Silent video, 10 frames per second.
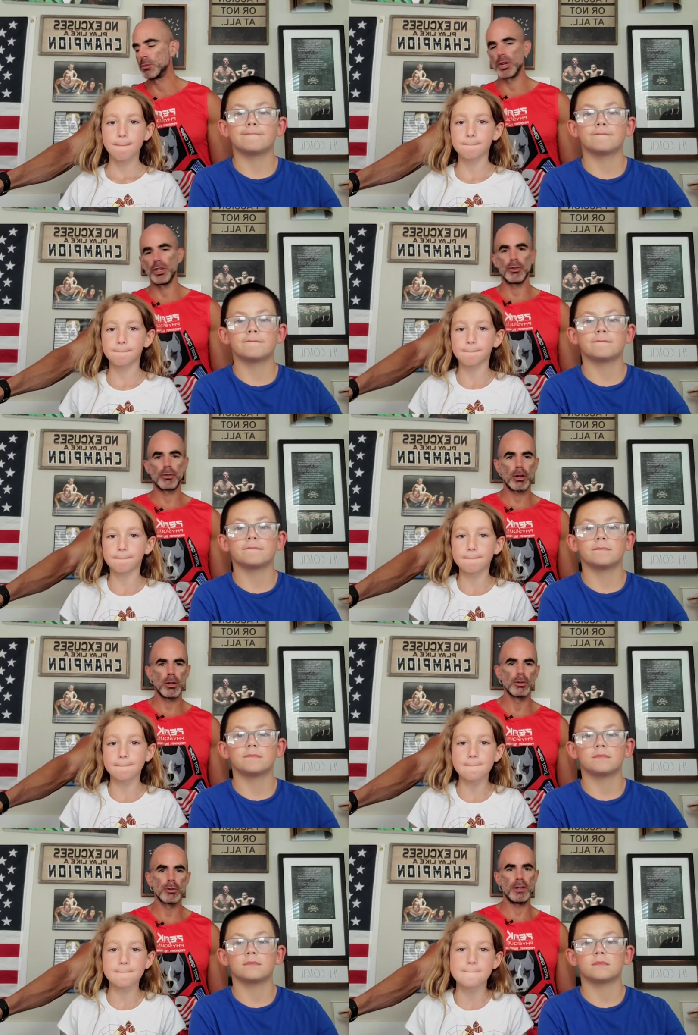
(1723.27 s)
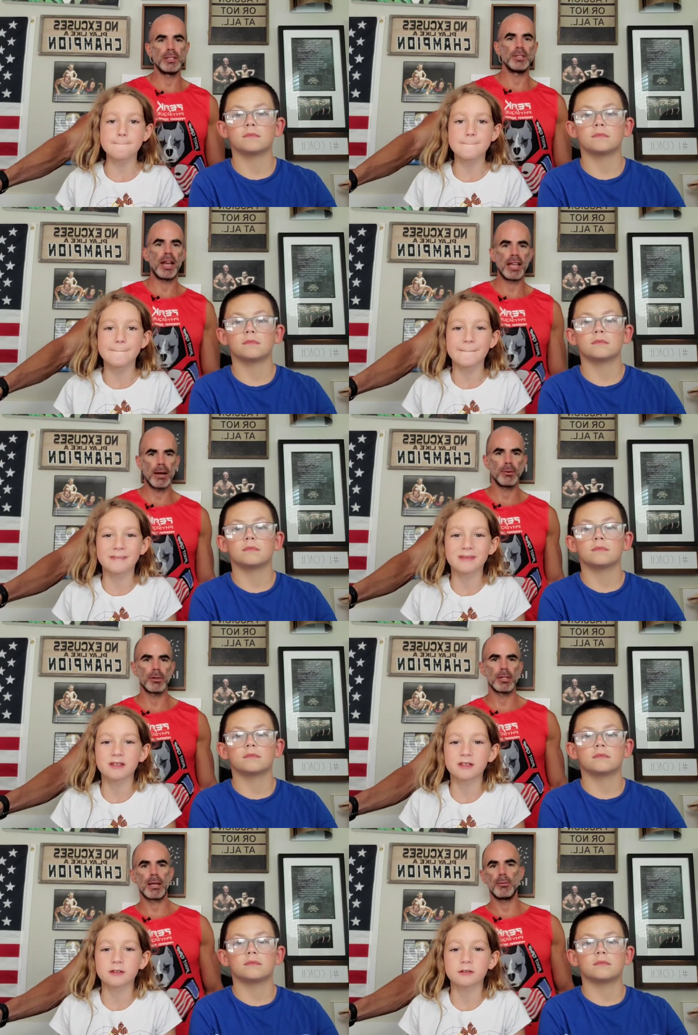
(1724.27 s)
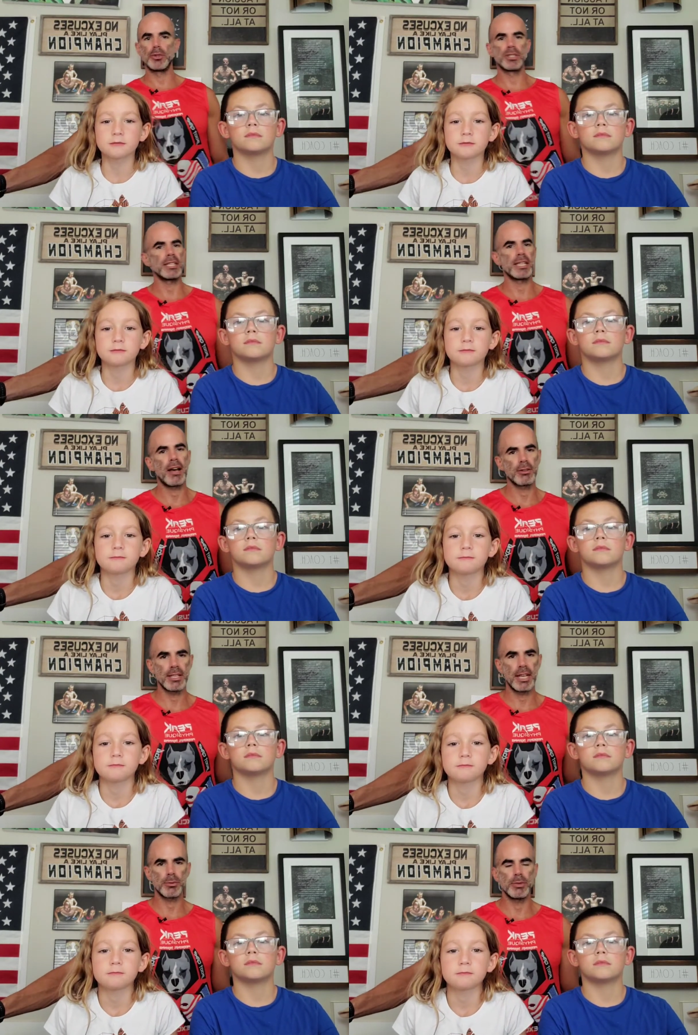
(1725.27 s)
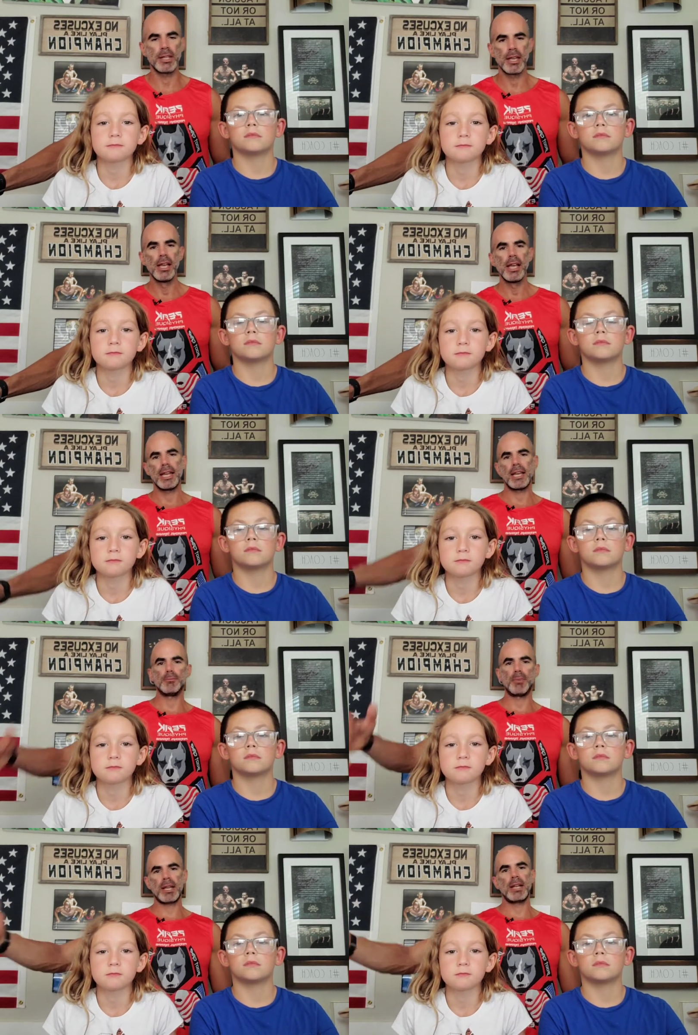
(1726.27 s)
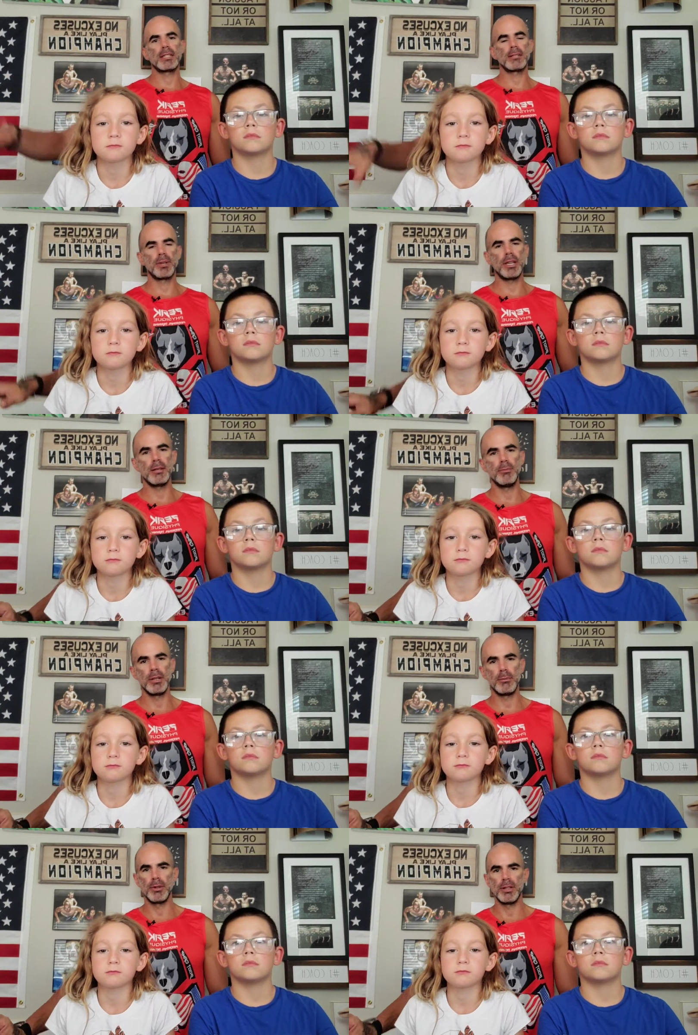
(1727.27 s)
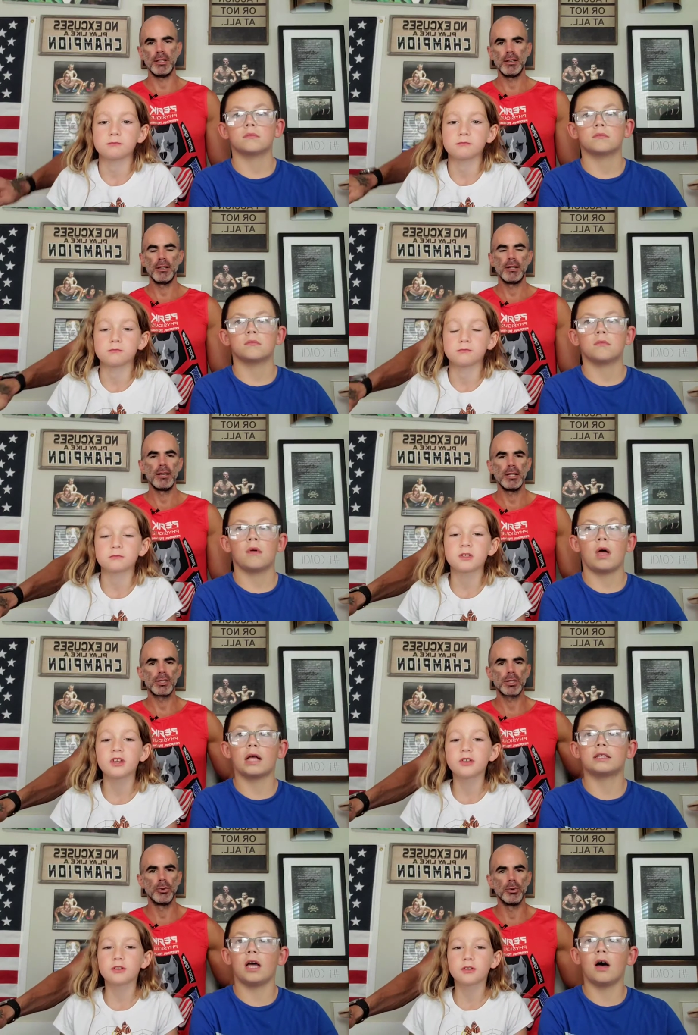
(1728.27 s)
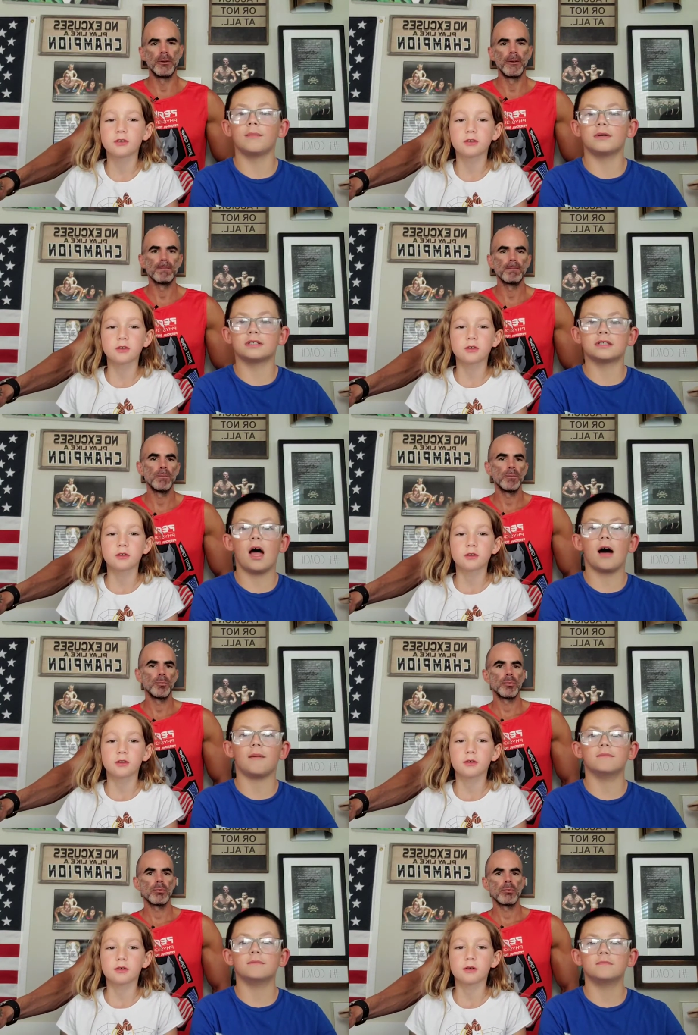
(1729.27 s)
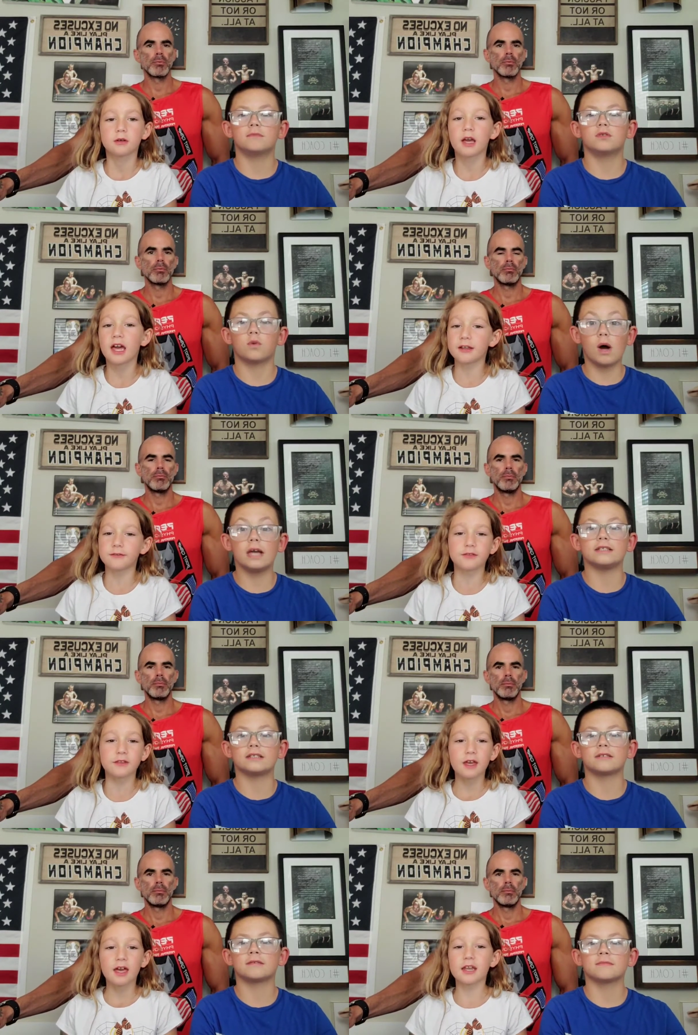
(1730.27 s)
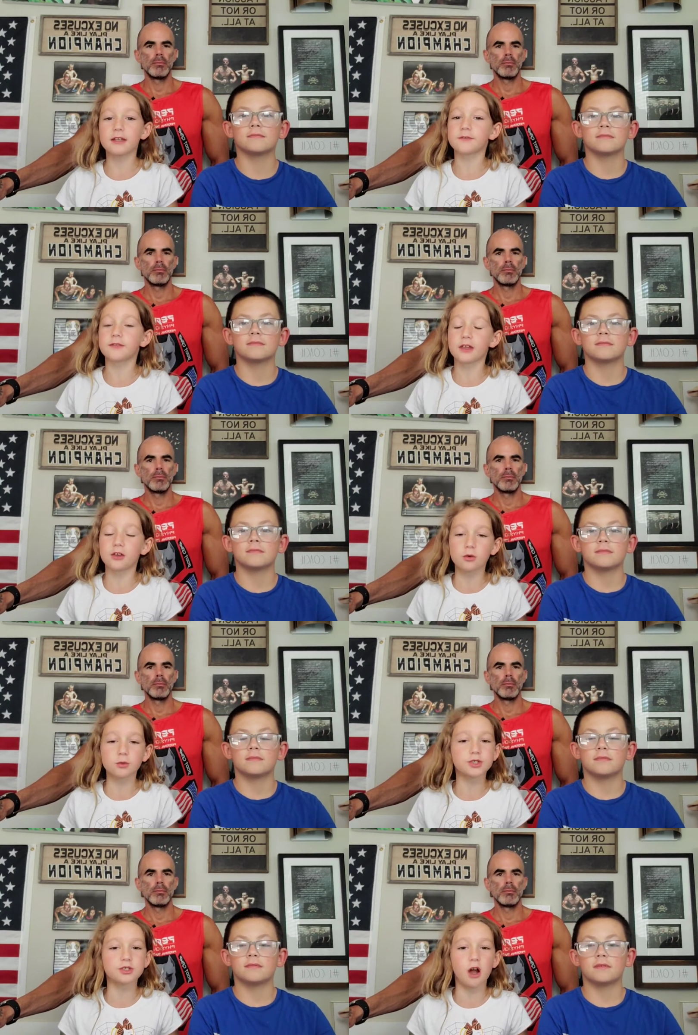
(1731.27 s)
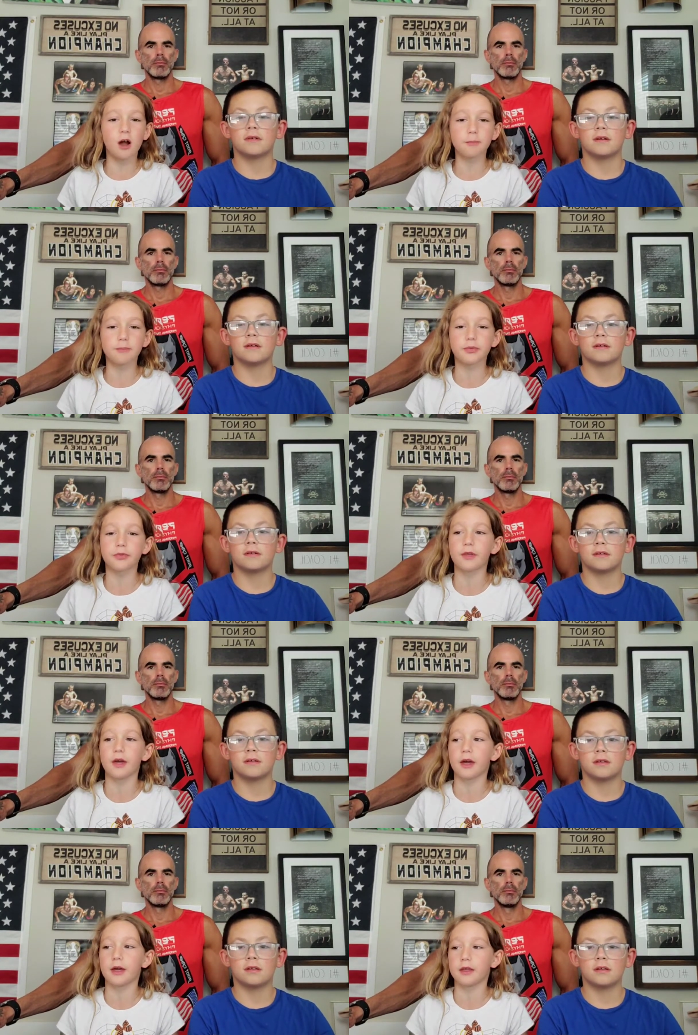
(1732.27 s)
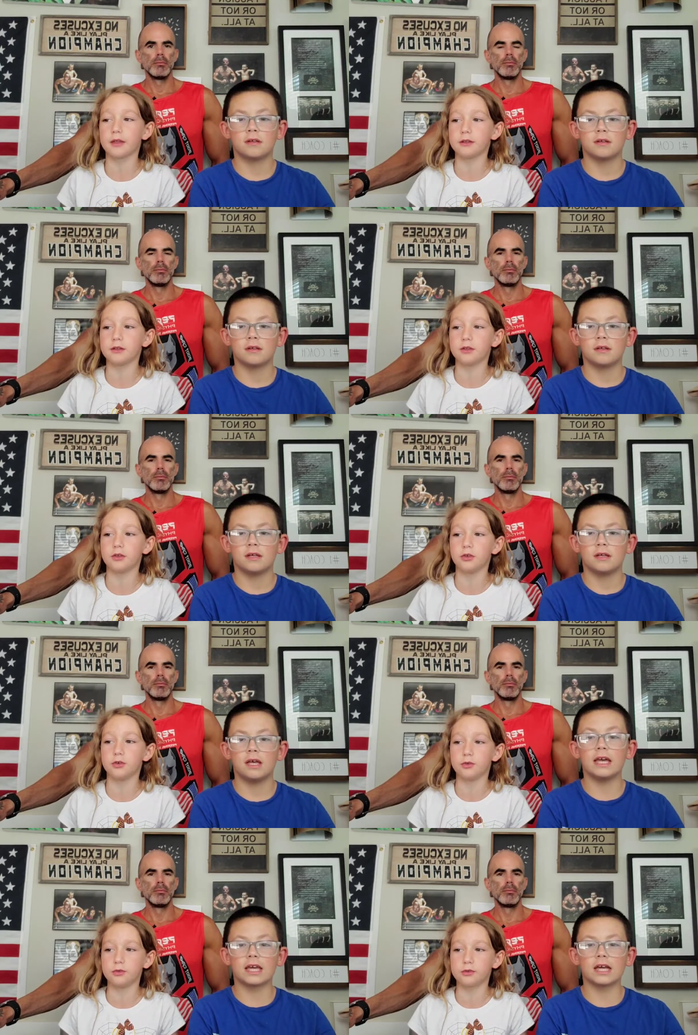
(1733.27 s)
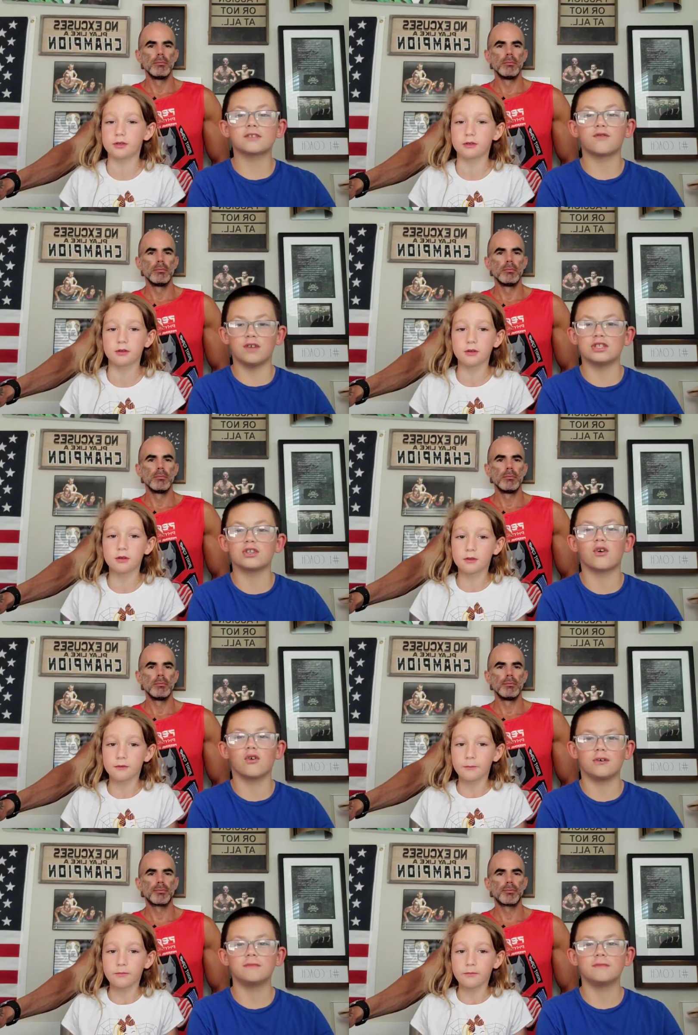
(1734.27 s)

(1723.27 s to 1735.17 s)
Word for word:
Speaker 1: of your close friends you hang out with all the time? You're just at his house last week, and now he's picking on some kid and being a bully. I school. tell
Speaker 2: him to stop twice. And if, and if, they don't stop, then you. It gets physical.